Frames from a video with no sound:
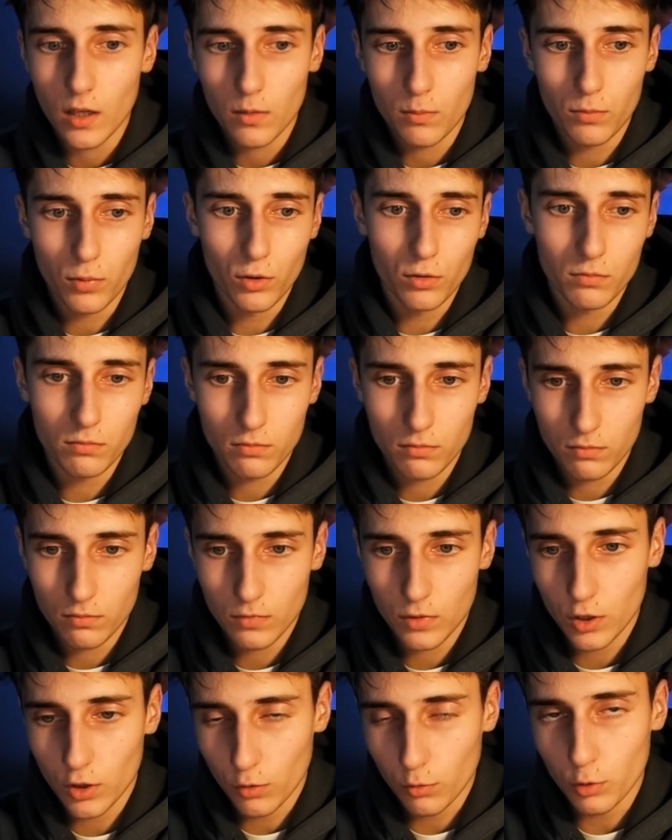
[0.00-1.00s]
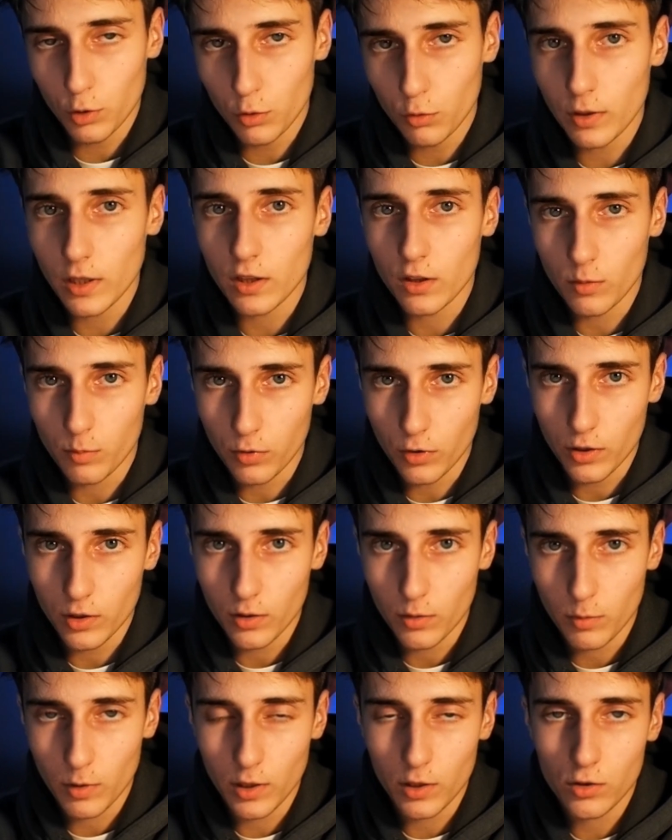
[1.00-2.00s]
But, you get the point,
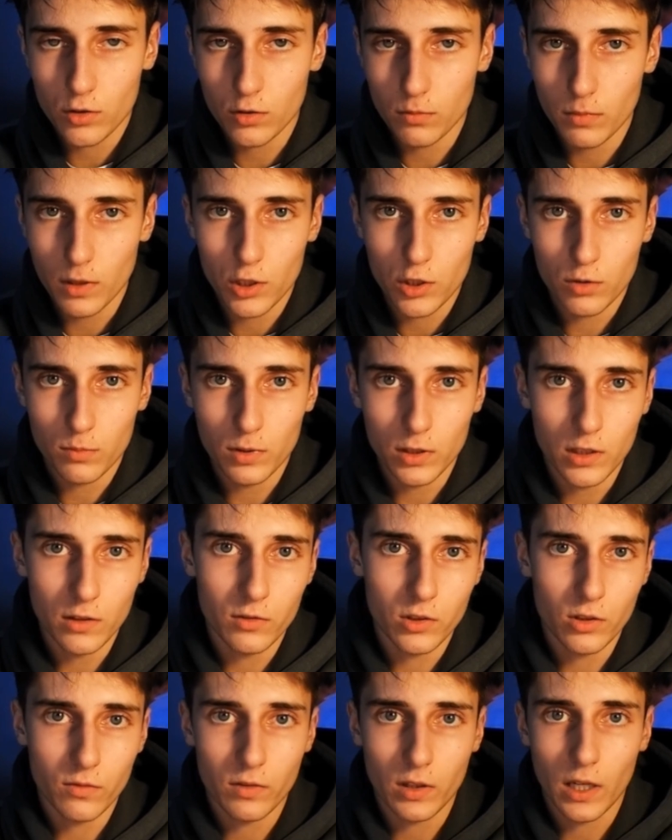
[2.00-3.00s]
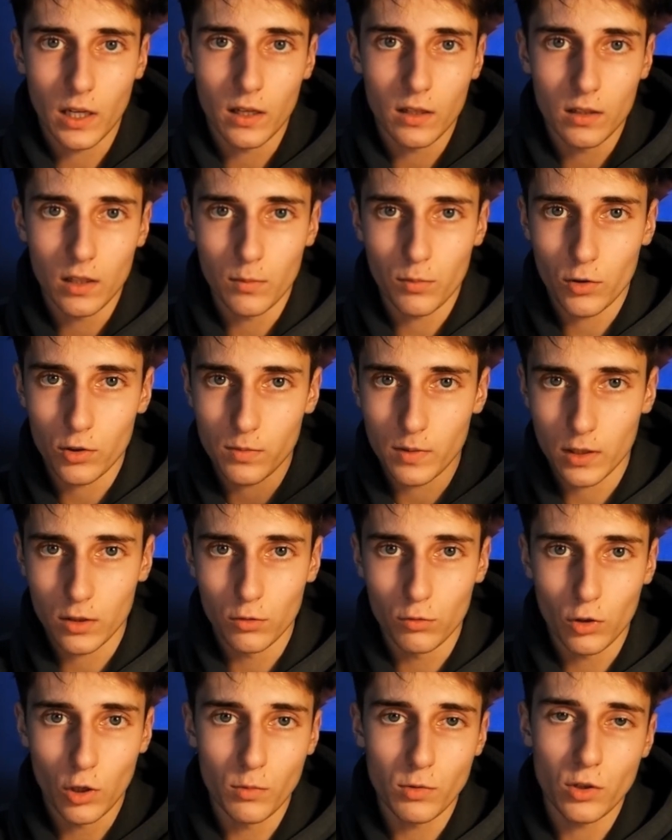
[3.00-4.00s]
right? It's some major belief shift that a prospect
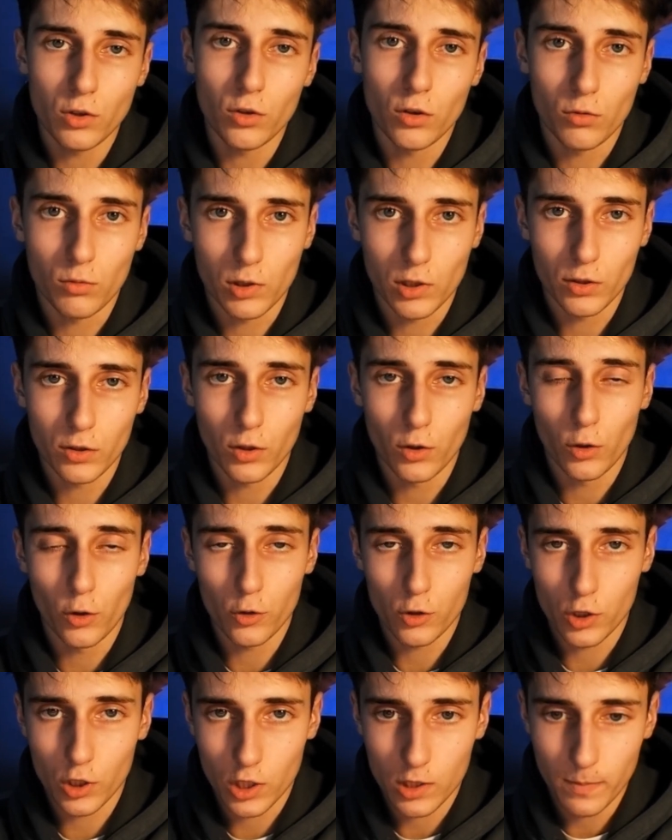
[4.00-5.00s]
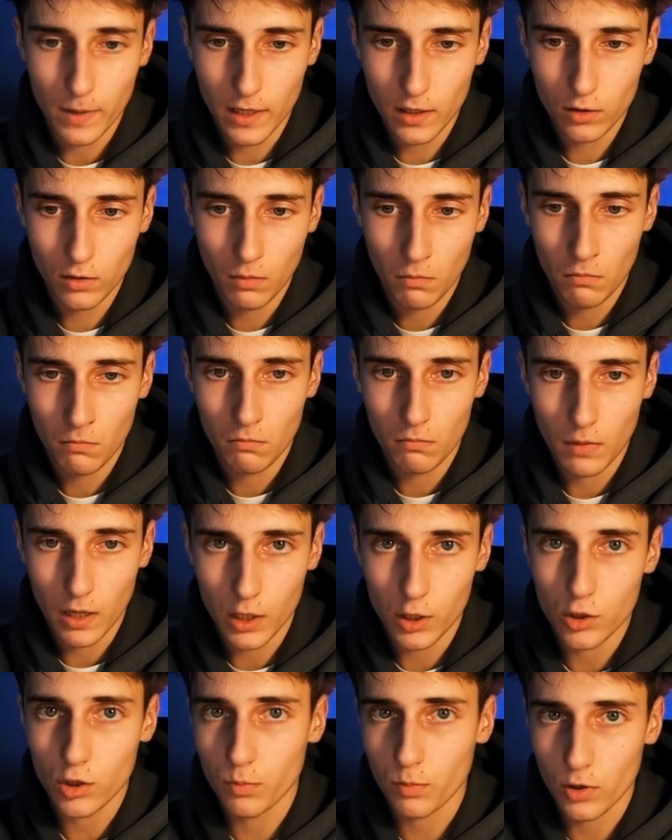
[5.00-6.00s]
who comes into a world doesn't expect,
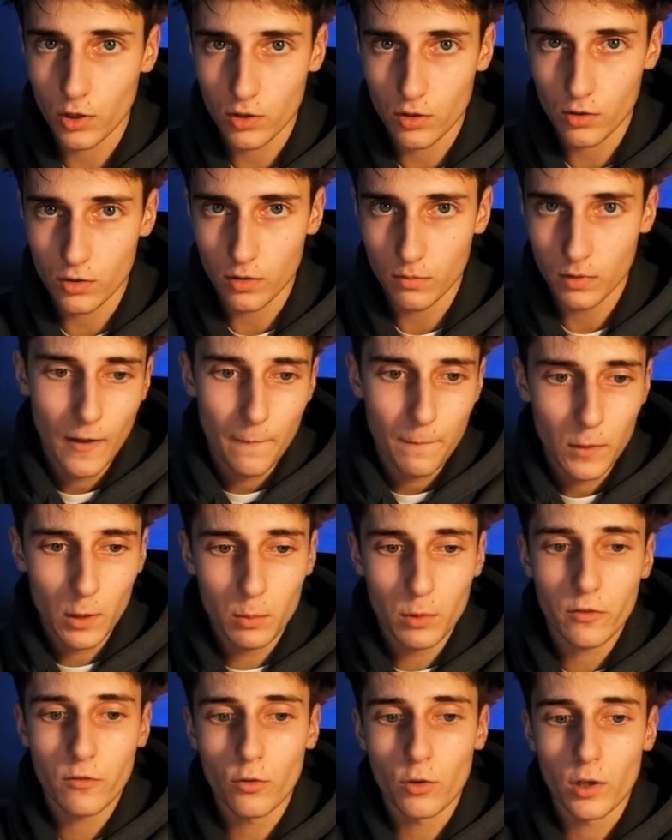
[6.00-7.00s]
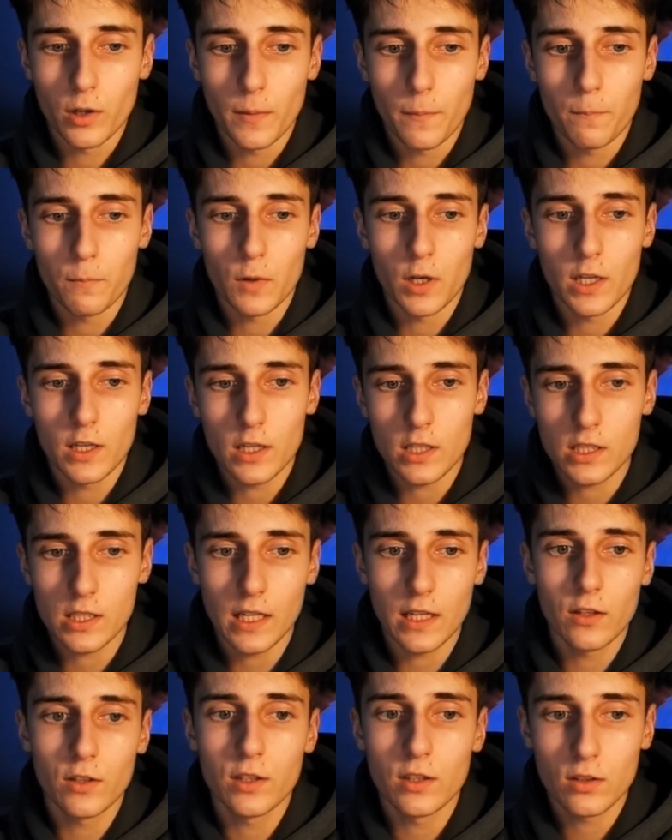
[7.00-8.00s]
and it surprises them. Number 4, right?
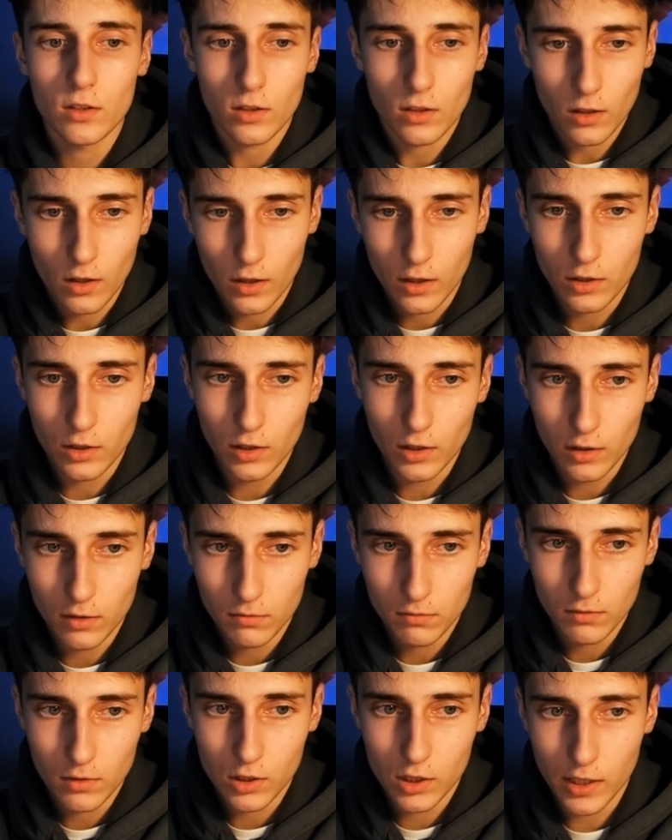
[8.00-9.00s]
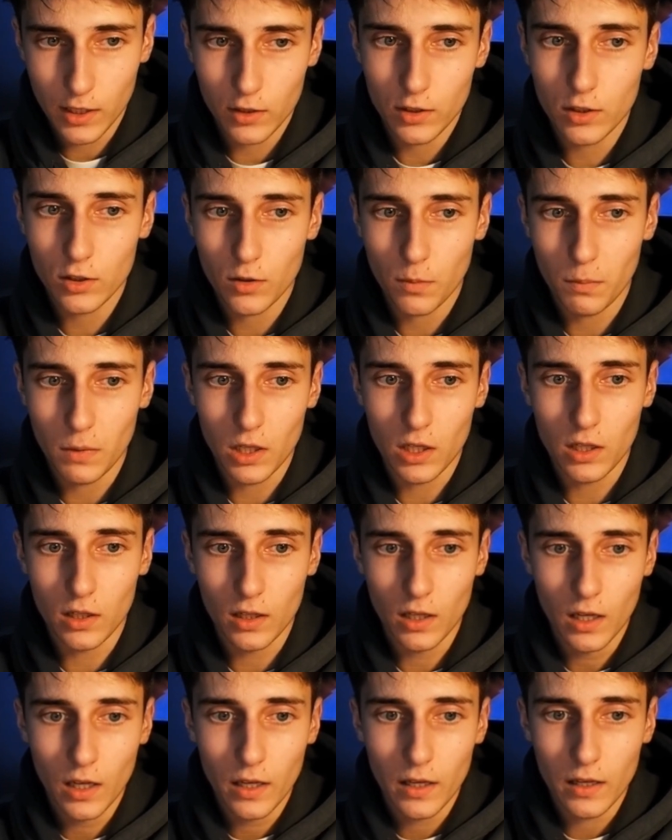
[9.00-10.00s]
Salient idea. Salient
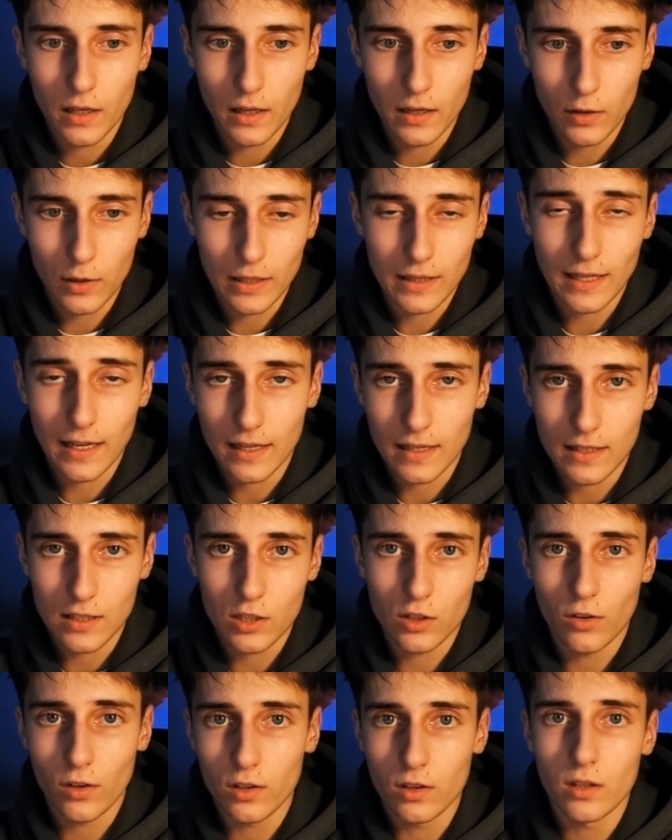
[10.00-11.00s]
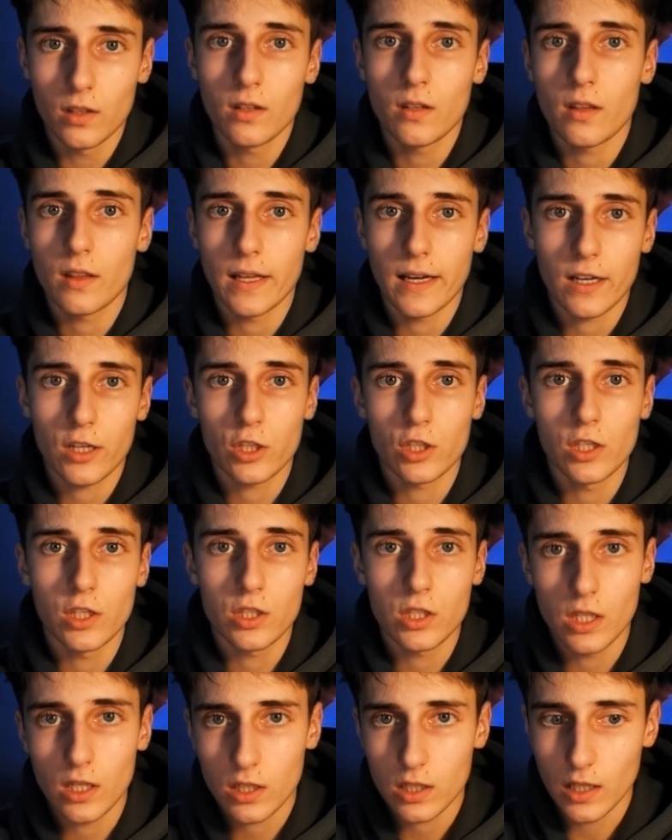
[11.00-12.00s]
meaning that it's an idea that actually
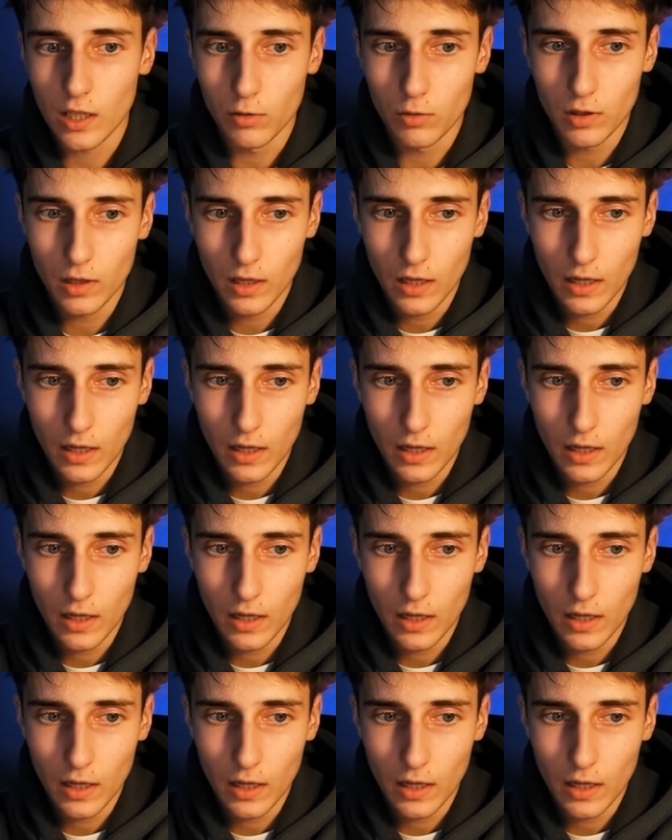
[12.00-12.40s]
sticks out,